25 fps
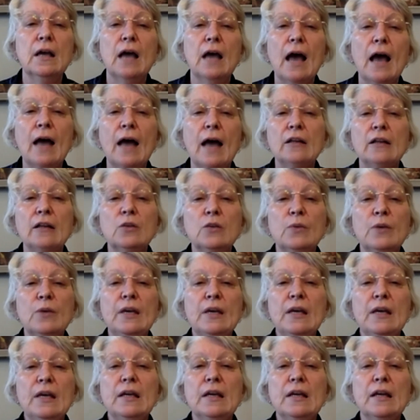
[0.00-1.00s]

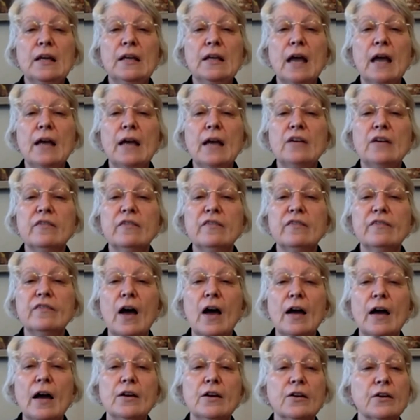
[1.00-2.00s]
Halloween, a night of
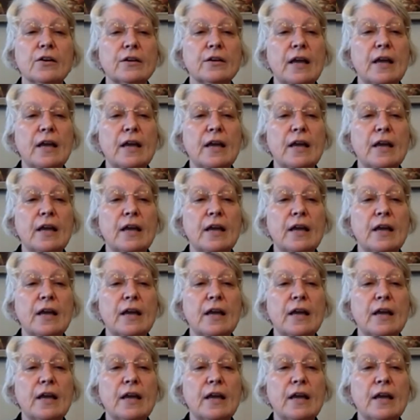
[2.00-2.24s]
fire,